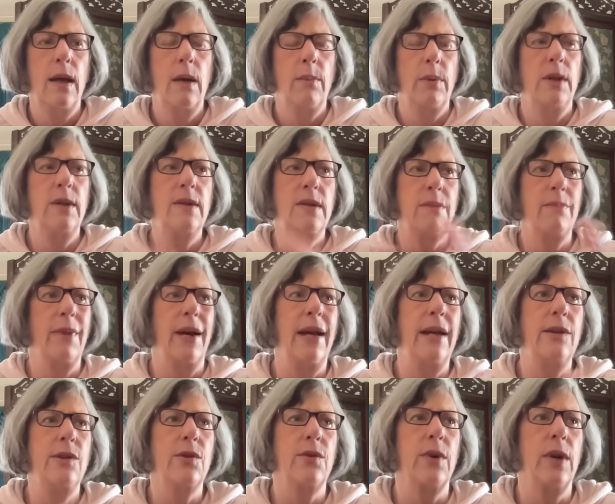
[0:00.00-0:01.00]
but it's a
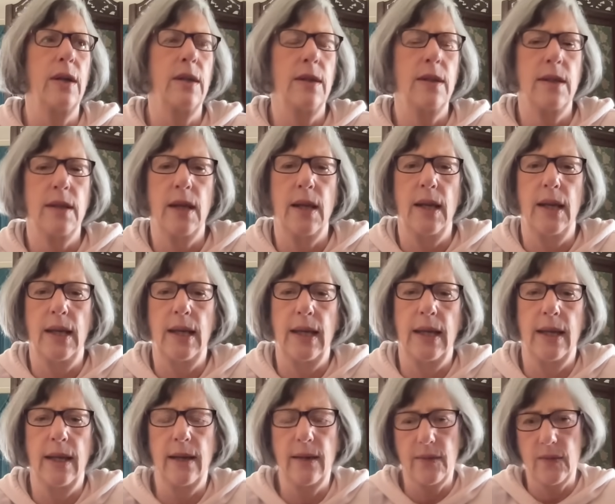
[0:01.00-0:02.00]
major
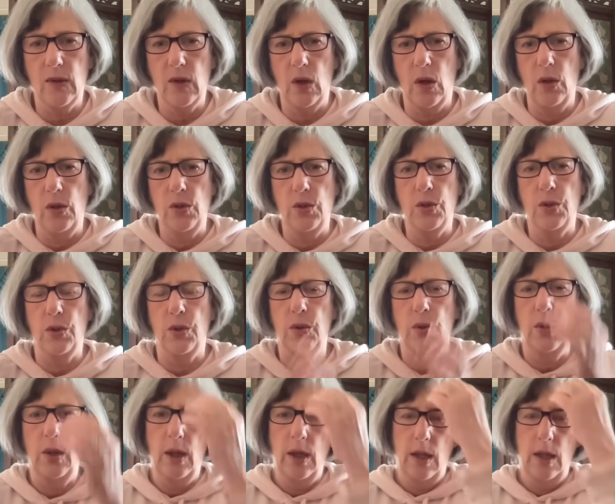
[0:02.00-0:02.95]
undertaking, and it's going to